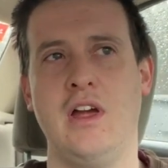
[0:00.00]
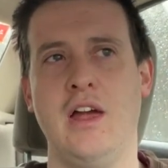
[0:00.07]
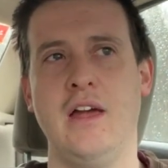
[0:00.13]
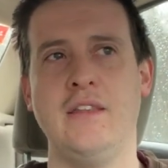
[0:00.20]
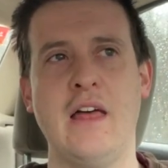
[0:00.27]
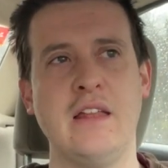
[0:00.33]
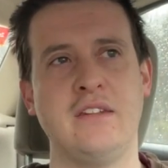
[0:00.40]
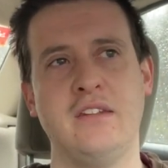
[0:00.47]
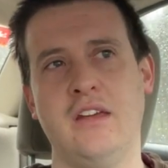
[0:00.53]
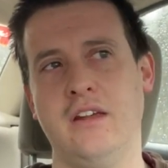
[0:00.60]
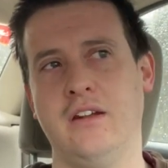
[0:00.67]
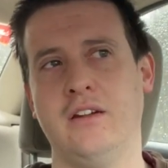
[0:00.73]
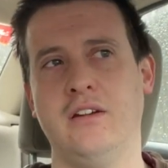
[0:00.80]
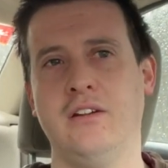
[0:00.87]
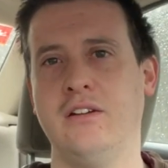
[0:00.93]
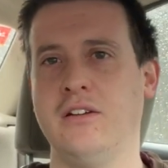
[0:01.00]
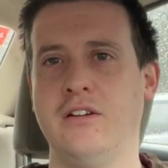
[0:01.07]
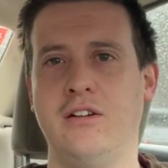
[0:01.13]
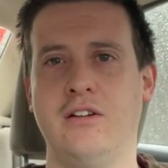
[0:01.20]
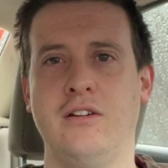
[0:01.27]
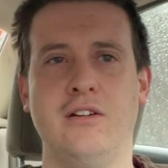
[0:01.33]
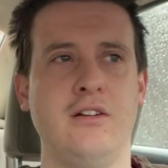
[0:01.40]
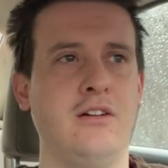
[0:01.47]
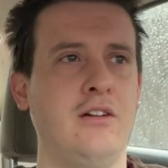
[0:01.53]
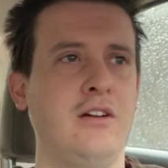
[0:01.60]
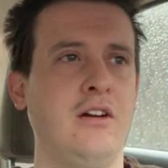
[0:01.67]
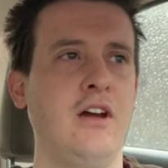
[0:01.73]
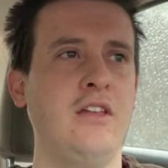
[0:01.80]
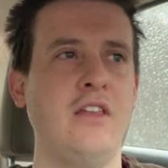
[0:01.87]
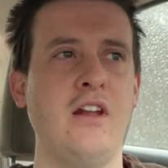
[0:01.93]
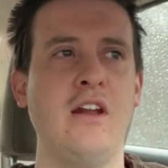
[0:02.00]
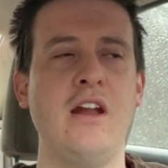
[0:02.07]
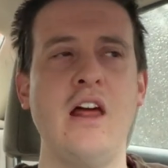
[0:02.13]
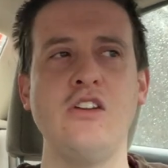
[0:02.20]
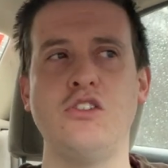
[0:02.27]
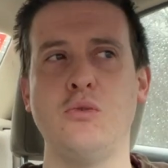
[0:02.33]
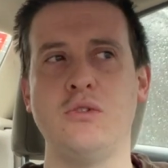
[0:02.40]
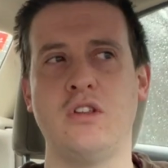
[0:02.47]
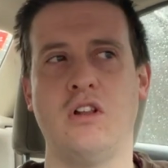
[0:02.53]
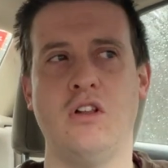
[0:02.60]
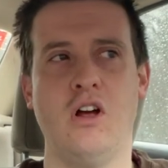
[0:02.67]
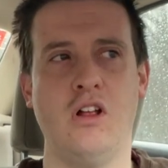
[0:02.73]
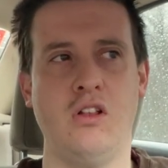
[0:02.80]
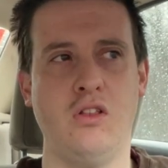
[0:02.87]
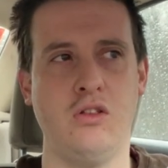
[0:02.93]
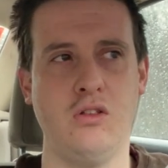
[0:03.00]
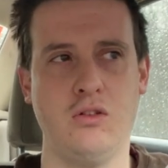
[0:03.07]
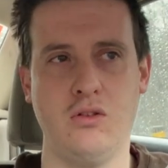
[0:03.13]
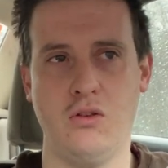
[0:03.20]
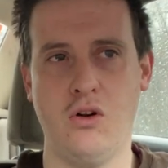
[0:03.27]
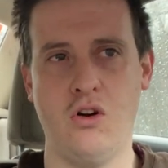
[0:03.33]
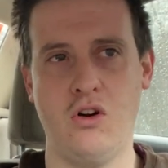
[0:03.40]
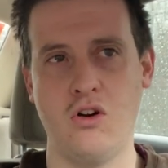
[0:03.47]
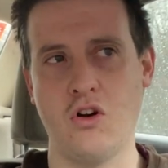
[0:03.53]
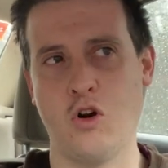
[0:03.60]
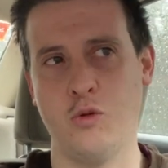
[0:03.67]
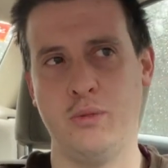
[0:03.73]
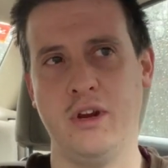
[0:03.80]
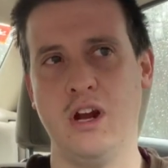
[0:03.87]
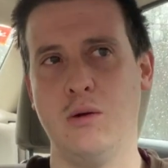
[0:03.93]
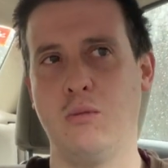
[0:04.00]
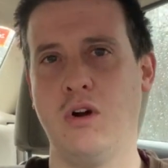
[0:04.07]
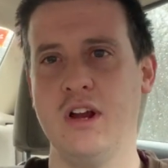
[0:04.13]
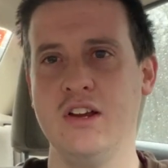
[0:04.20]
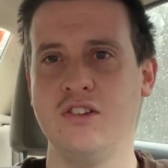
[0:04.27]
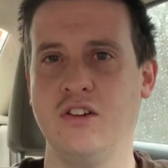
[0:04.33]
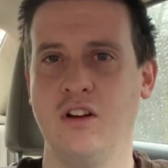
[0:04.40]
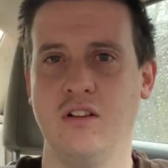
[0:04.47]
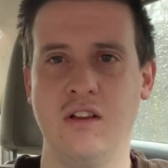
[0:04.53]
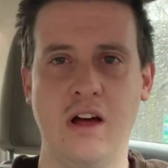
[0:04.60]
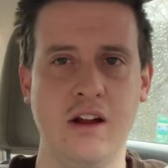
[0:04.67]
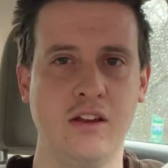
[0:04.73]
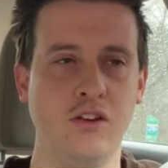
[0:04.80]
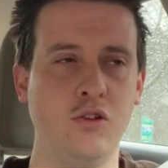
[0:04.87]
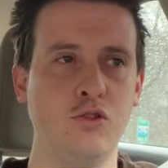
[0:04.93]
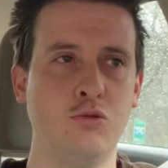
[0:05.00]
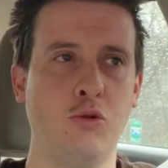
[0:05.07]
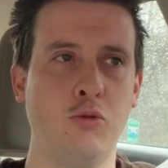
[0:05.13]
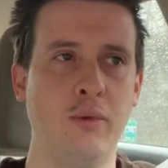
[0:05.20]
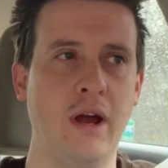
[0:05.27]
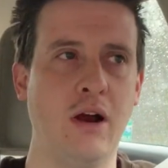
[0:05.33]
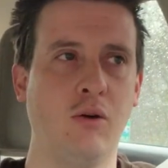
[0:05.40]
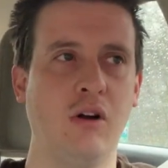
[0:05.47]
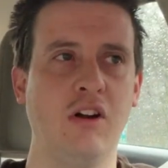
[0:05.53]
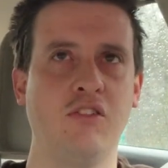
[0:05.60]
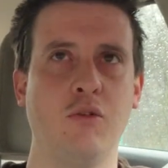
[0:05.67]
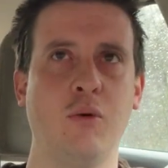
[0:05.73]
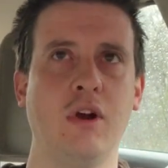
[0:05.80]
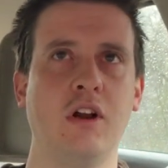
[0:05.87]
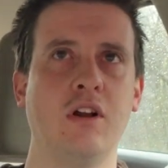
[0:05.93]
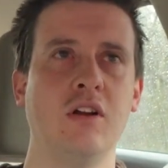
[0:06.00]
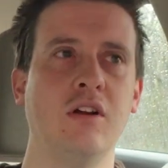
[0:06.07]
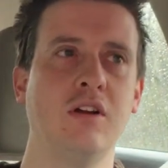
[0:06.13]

and that's it. And then an engine with a long RPM range and a lot of usable power everywhere.